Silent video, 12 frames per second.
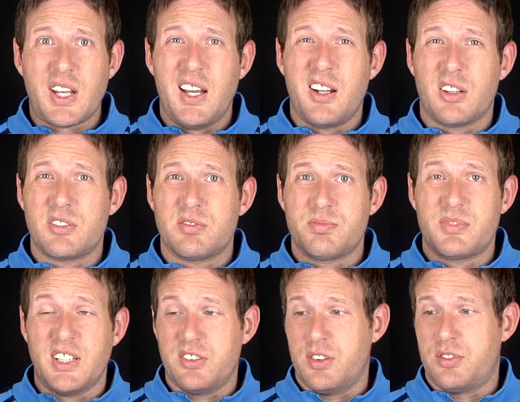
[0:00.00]
and I
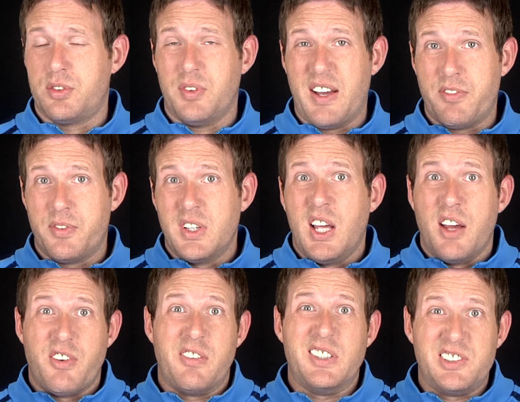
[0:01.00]
tend to have a
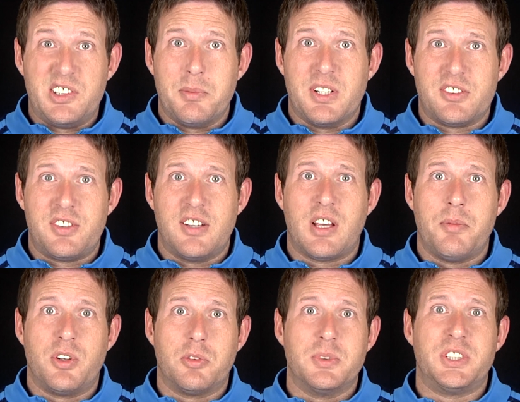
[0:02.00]
very similar setup
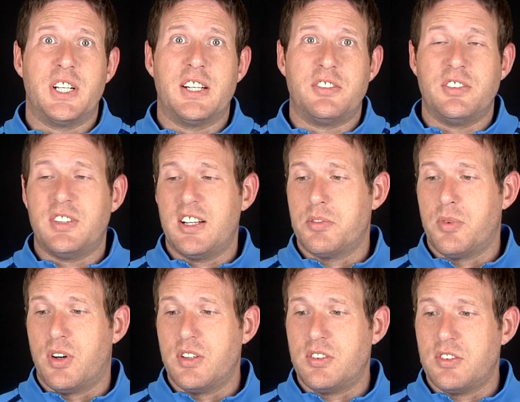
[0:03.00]
with normal Genesis
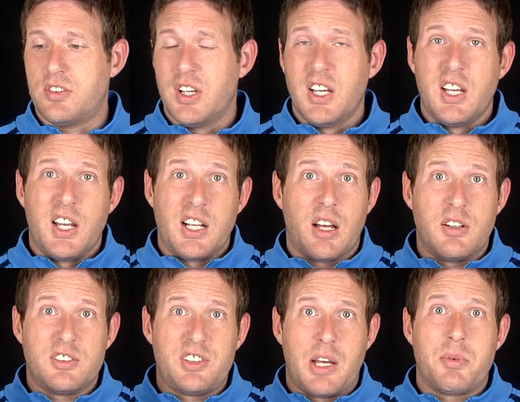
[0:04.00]
atomizers.
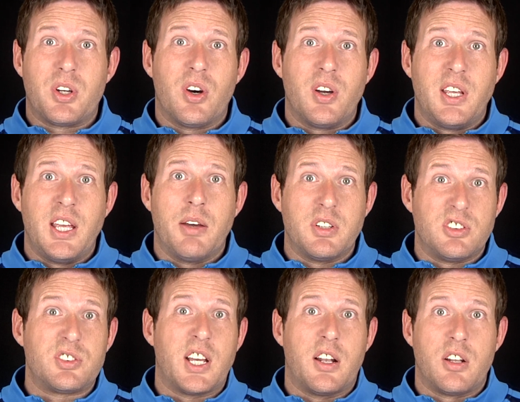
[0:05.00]
The setup I've got here, I'm
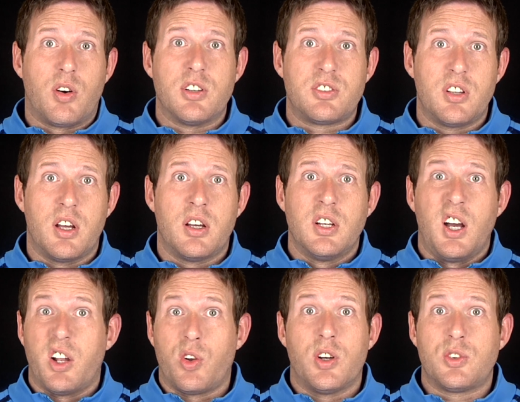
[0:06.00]
just getting a nice
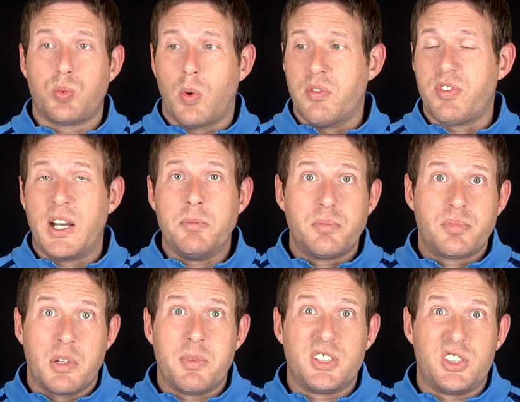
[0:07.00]
warm vape,
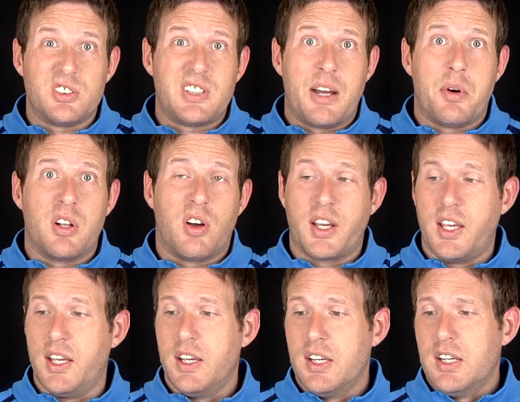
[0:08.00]
pretty much just how I like
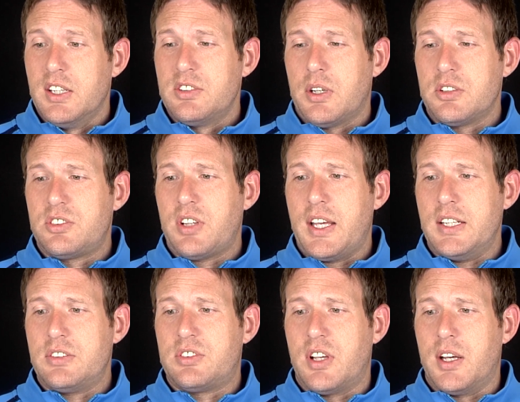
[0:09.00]
it. So I'd say
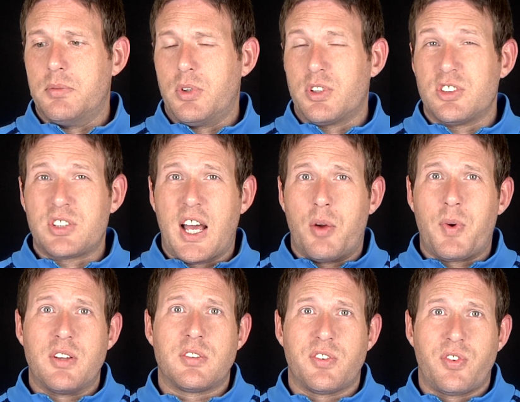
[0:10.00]
it's on a scale of
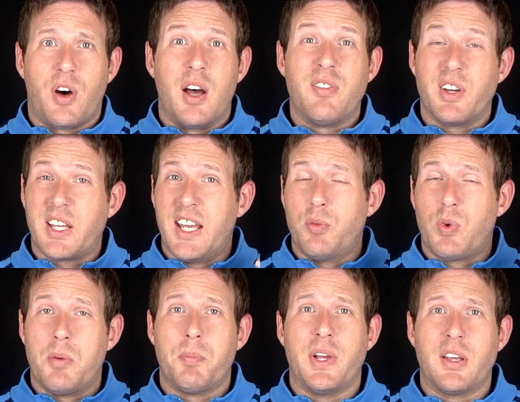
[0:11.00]
1 to 5, again
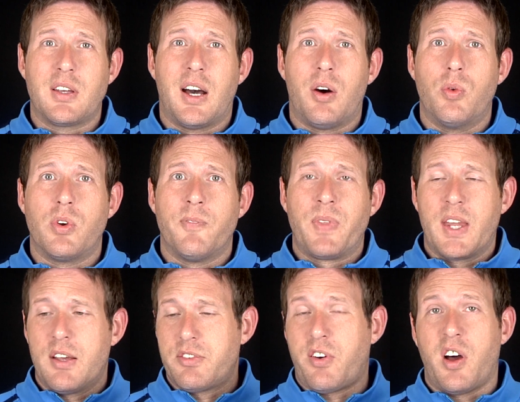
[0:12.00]
1 being cold,
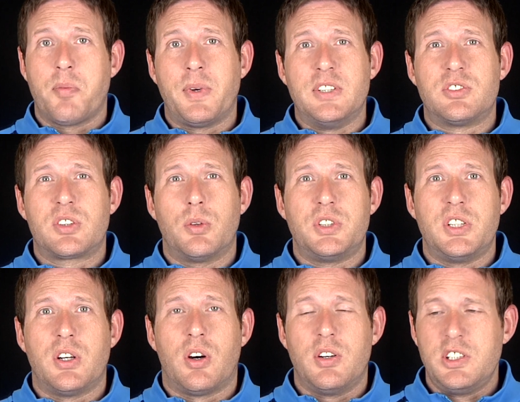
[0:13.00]
5 being scorching
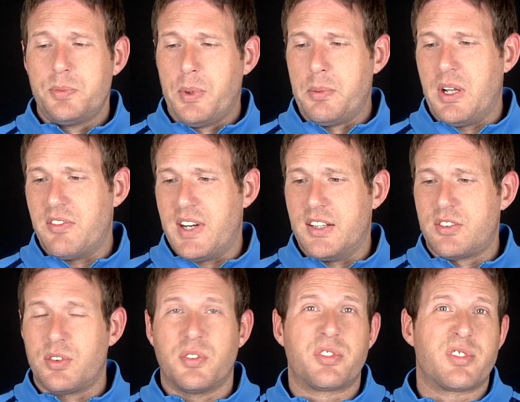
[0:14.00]
hot, it's probably around
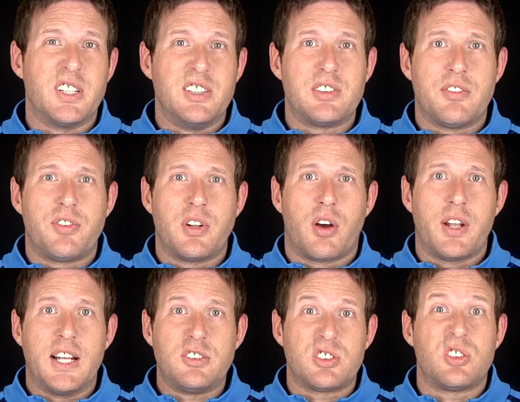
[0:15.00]
3, something like
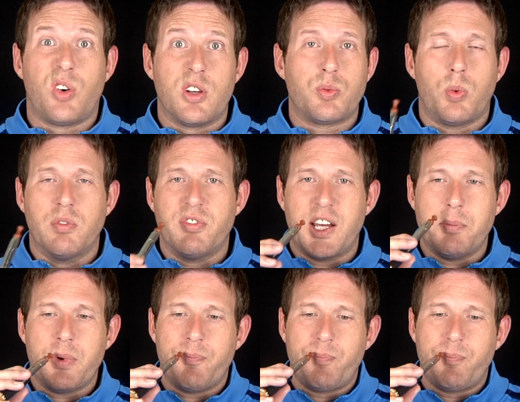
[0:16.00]
that, just nice warm vape.